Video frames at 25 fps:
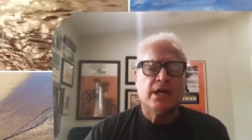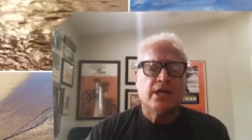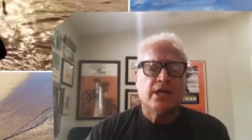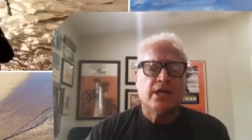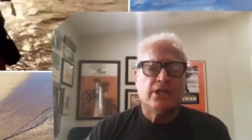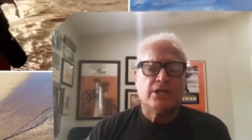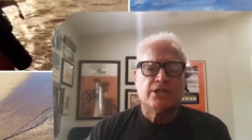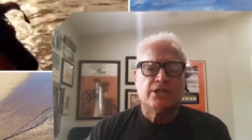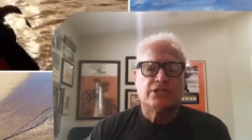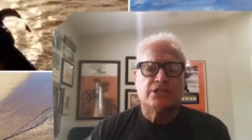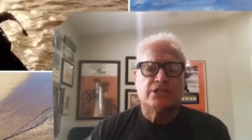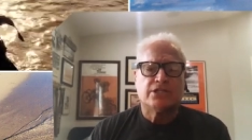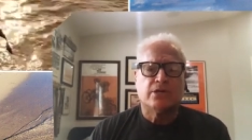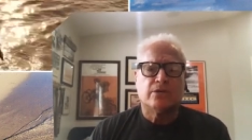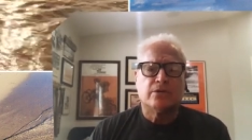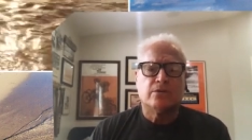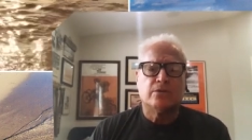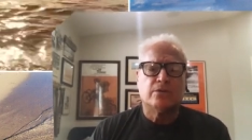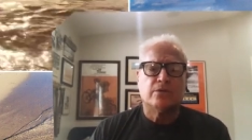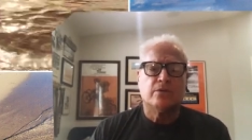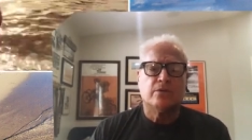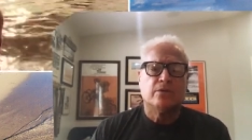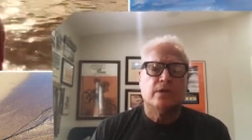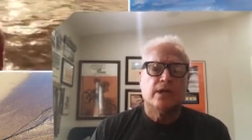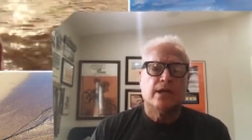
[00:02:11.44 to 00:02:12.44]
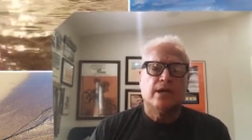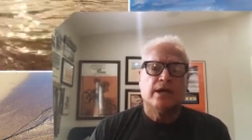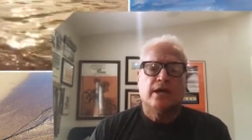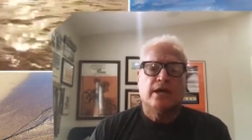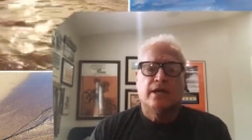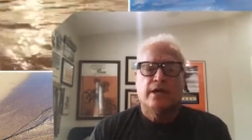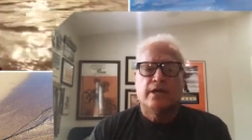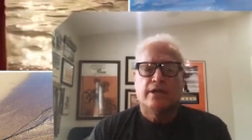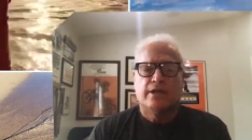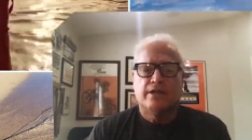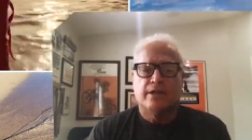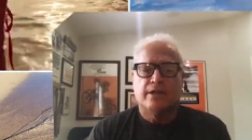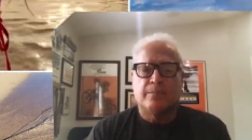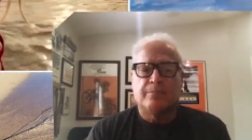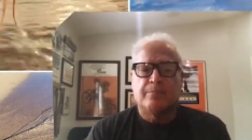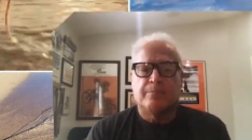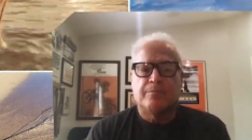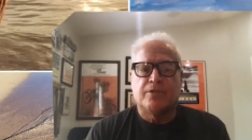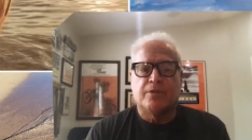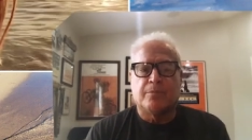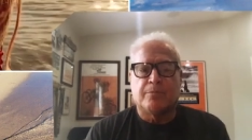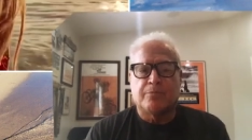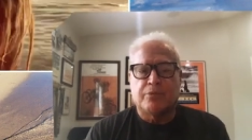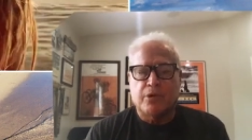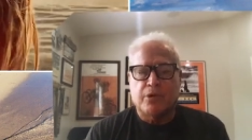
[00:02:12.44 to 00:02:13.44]
So the
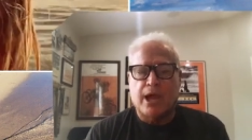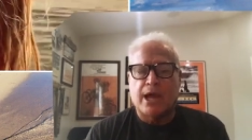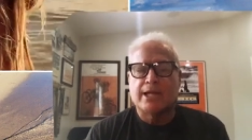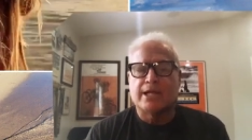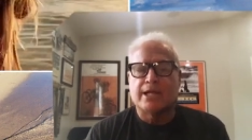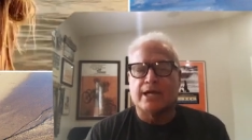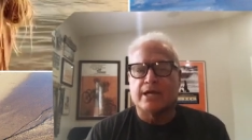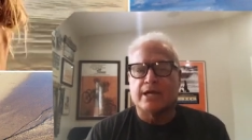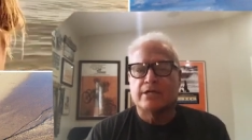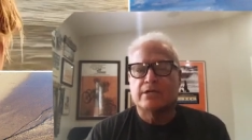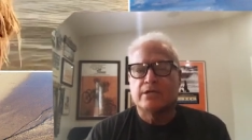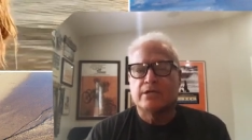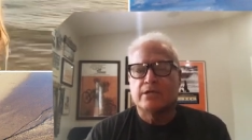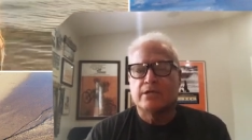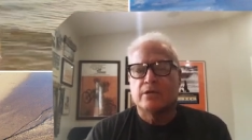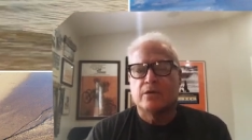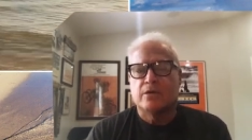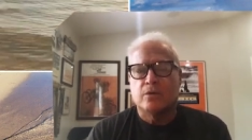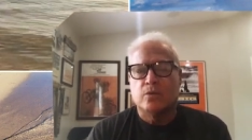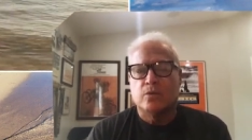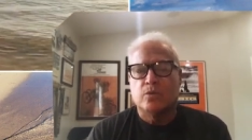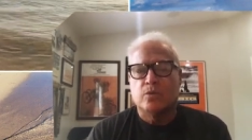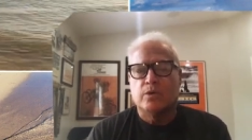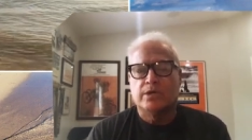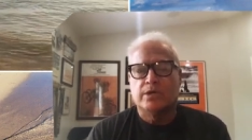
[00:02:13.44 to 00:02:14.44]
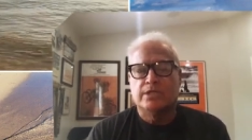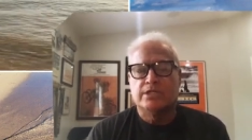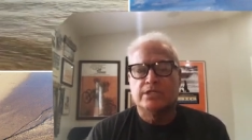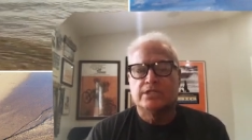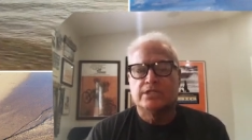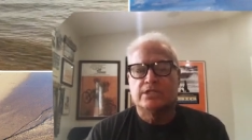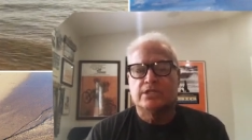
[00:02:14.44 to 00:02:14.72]
product was